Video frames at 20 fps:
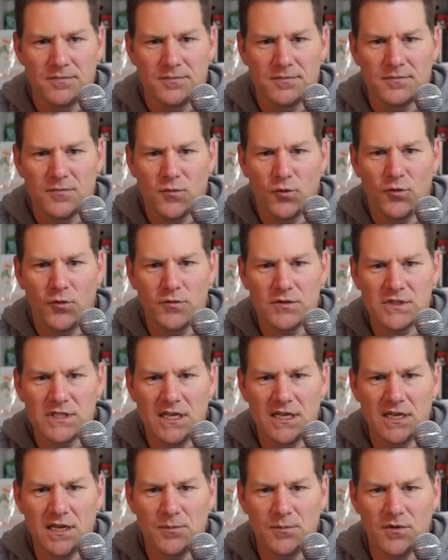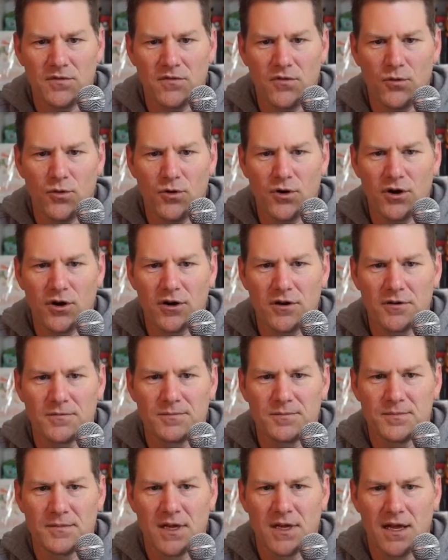Well, we've seen him before.
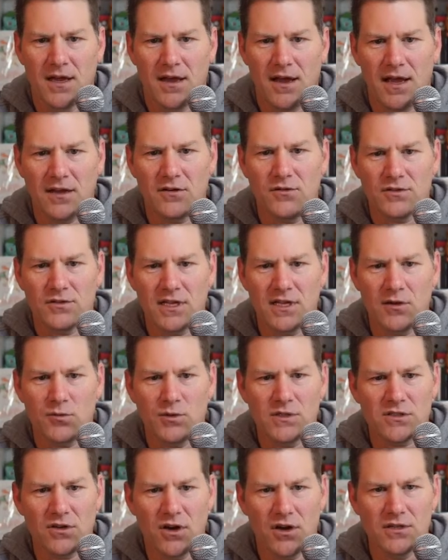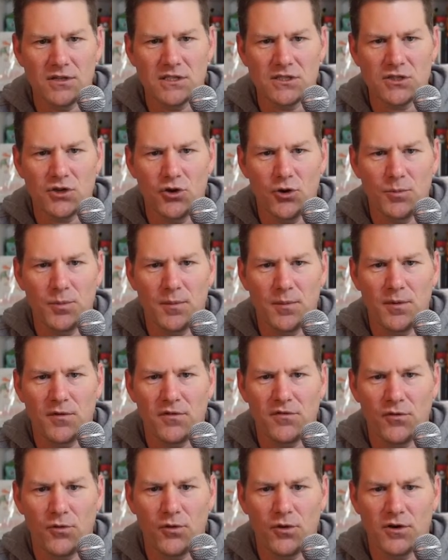I don't think we saw this Hoopa
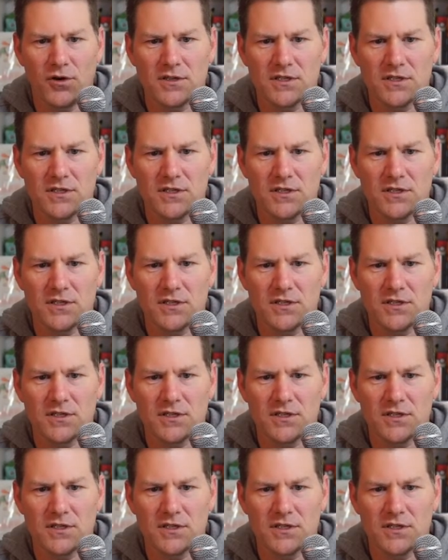before.